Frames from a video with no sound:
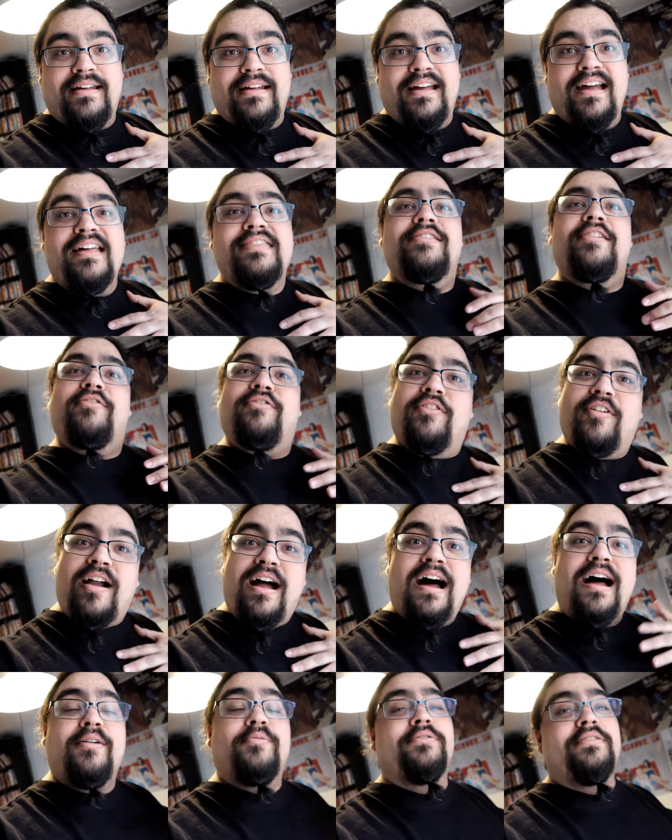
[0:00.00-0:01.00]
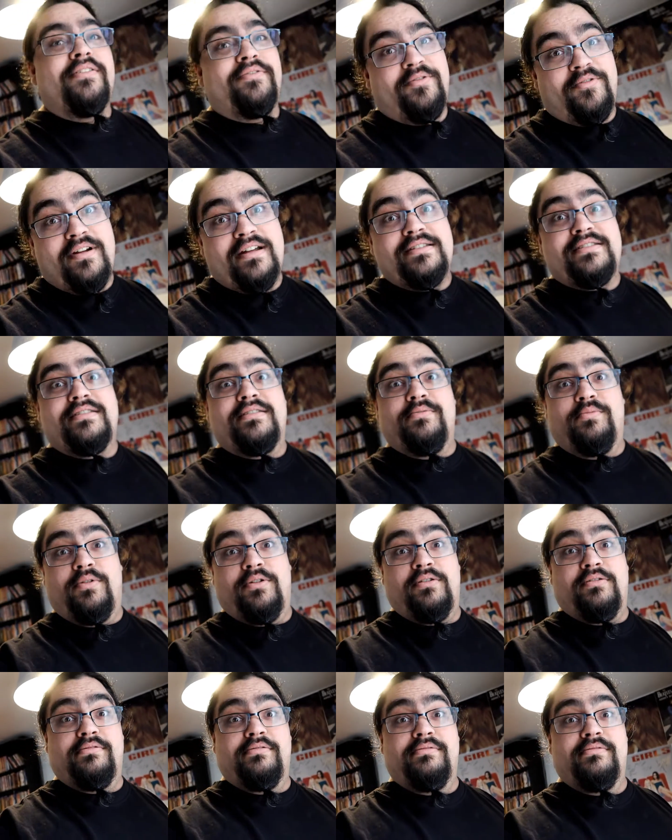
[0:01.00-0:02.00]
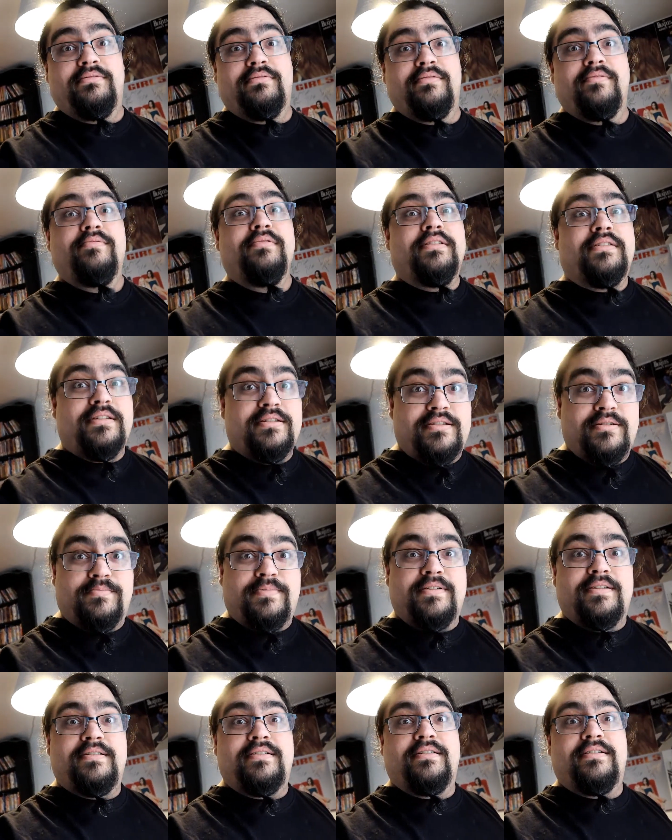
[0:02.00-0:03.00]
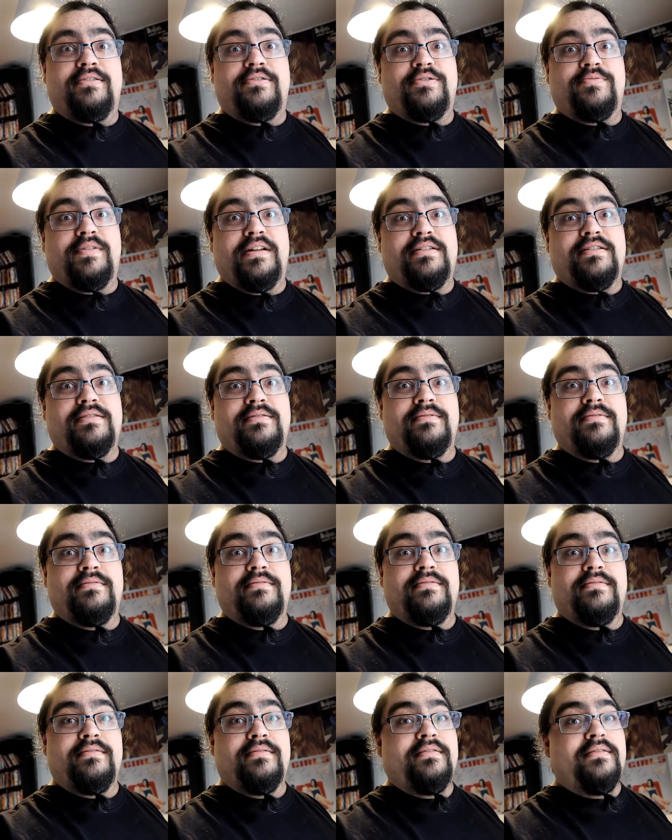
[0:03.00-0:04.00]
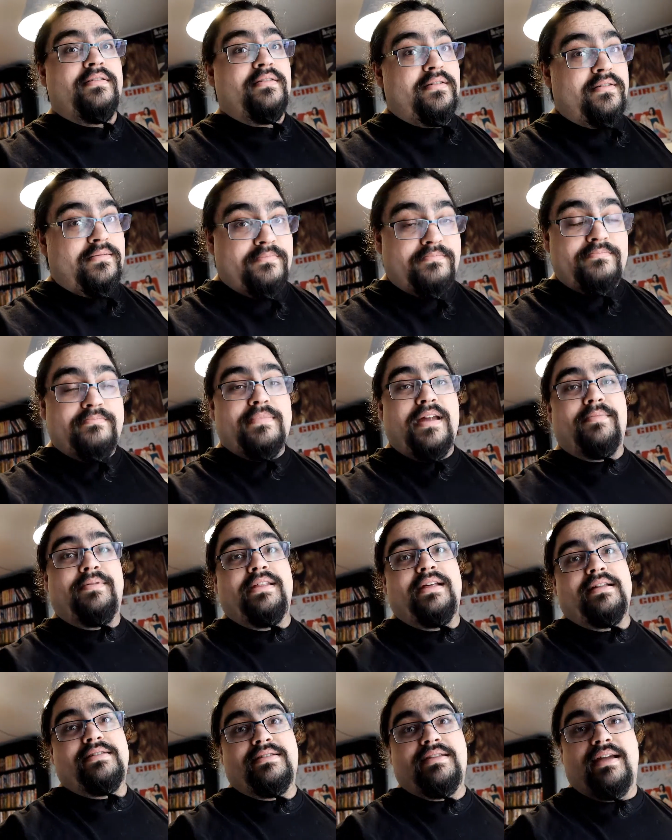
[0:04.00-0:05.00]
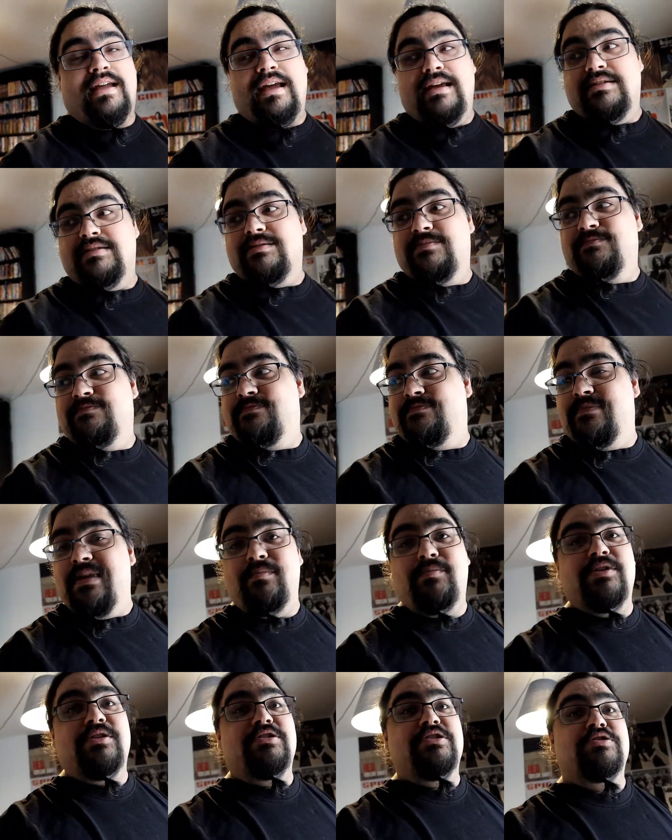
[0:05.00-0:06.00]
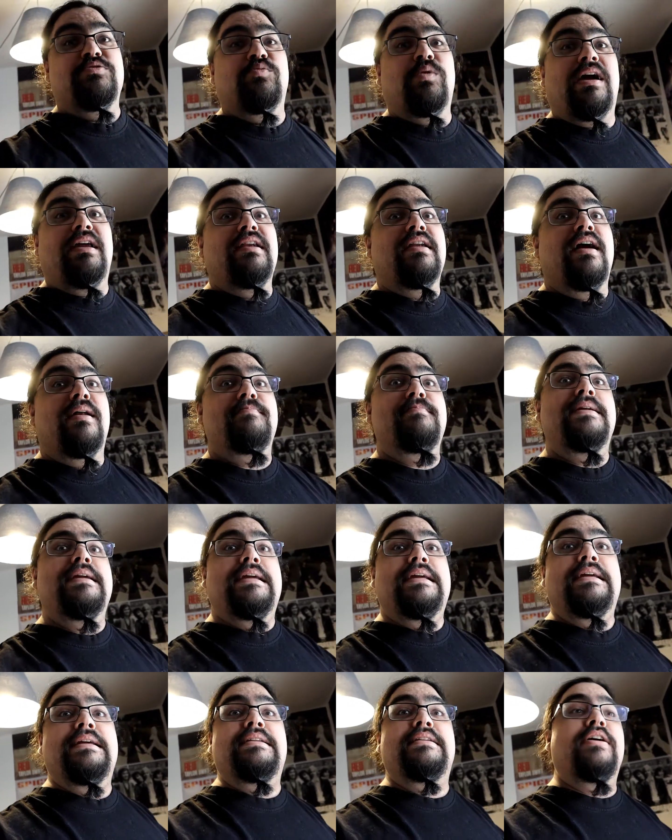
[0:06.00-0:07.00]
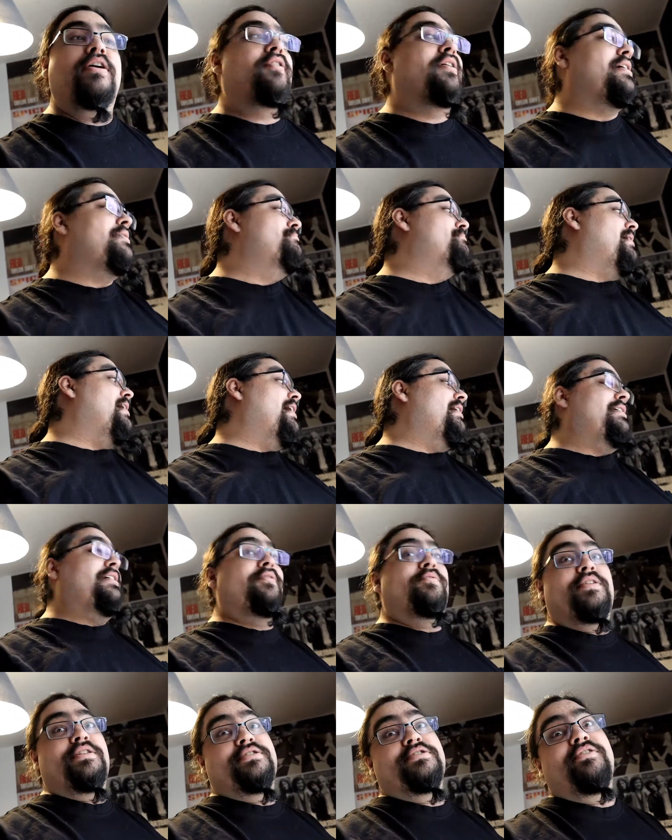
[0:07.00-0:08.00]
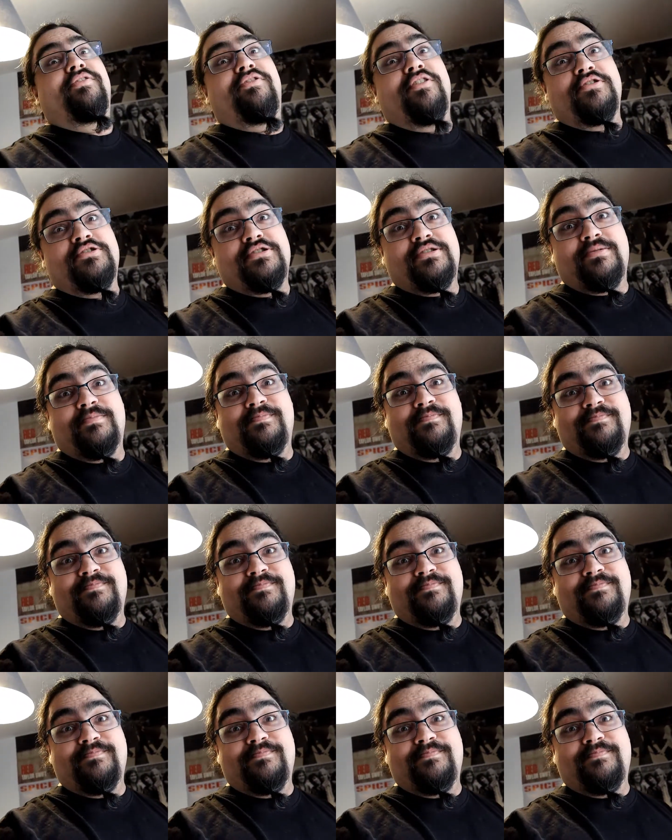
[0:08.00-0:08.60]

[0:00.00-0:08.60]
And therefore, I will have graced the world with the Super Nintendo Switch. Maybe that's the case. Maybe they're just waiting on me to go ahead and buy the original first.